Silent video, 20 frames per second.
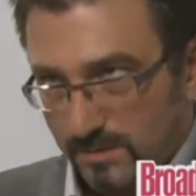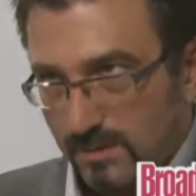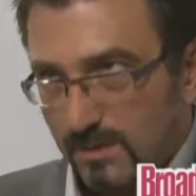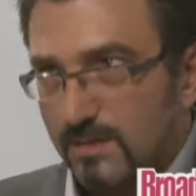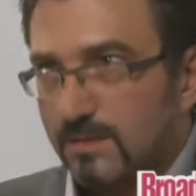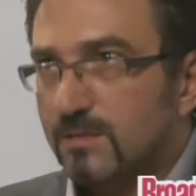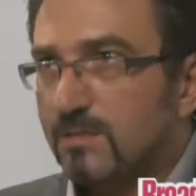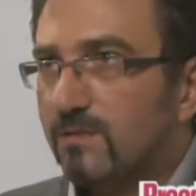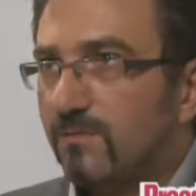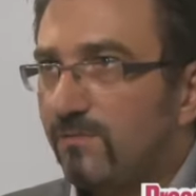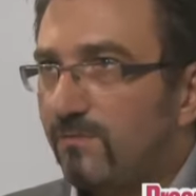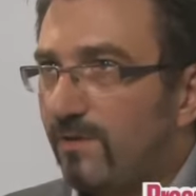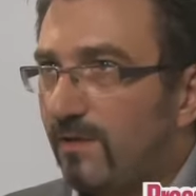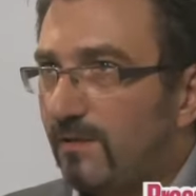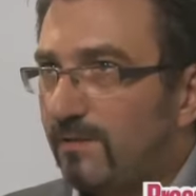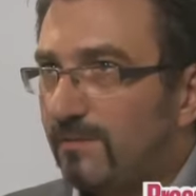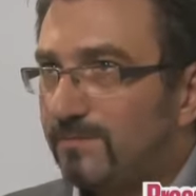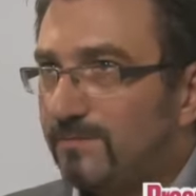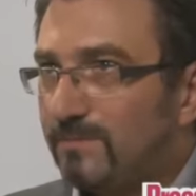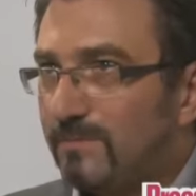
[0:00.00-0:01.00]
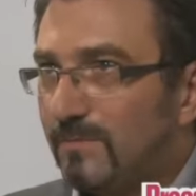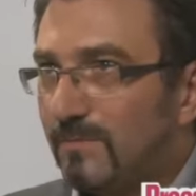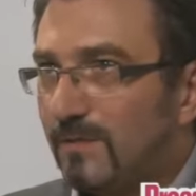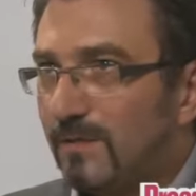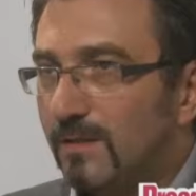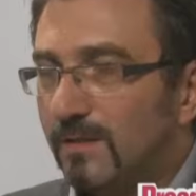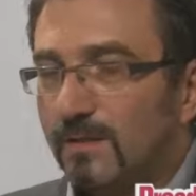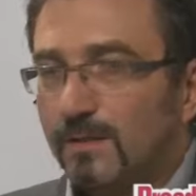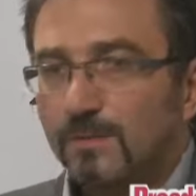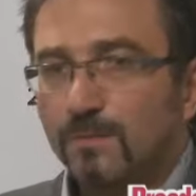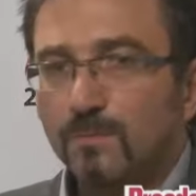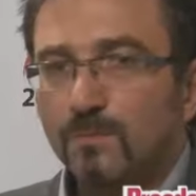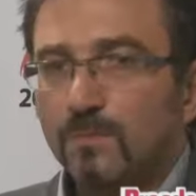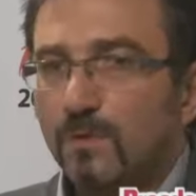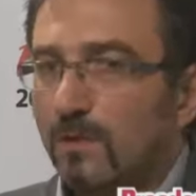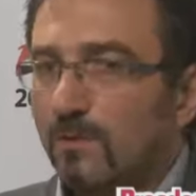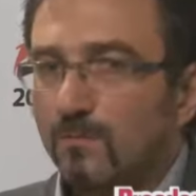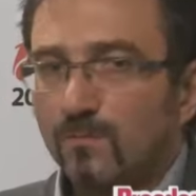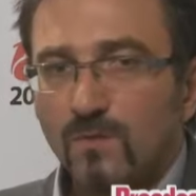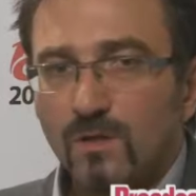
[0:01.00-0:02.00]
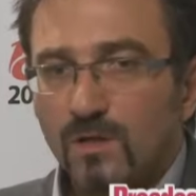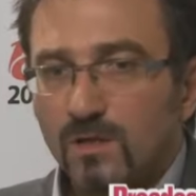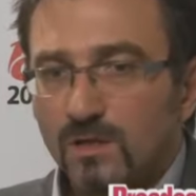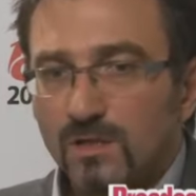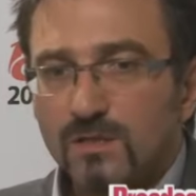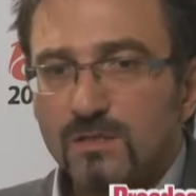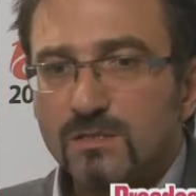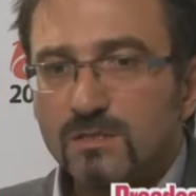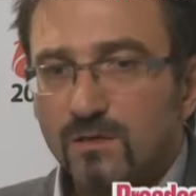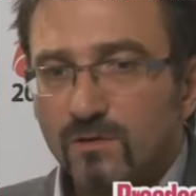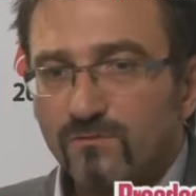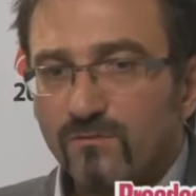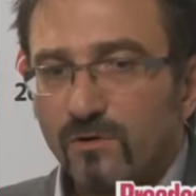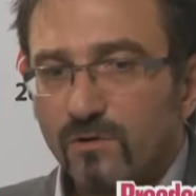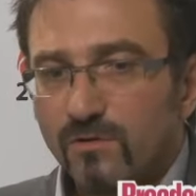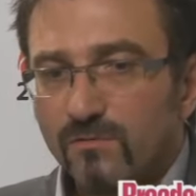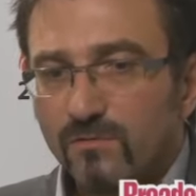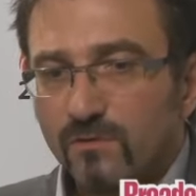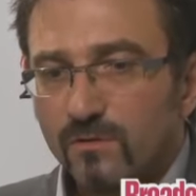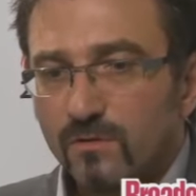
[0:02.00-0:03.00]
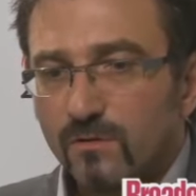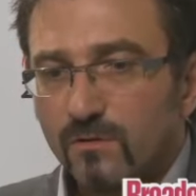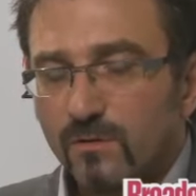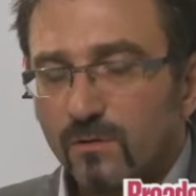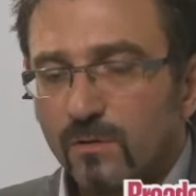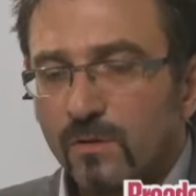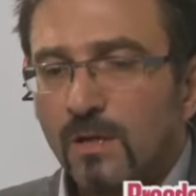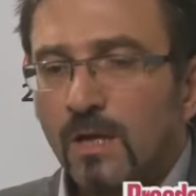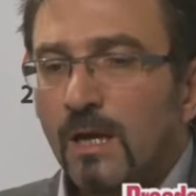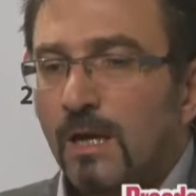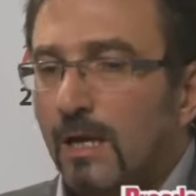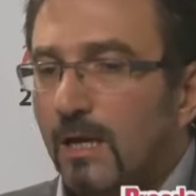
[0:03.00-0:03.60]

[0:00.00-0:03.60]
That's the fella. No, it is a very, very good quality.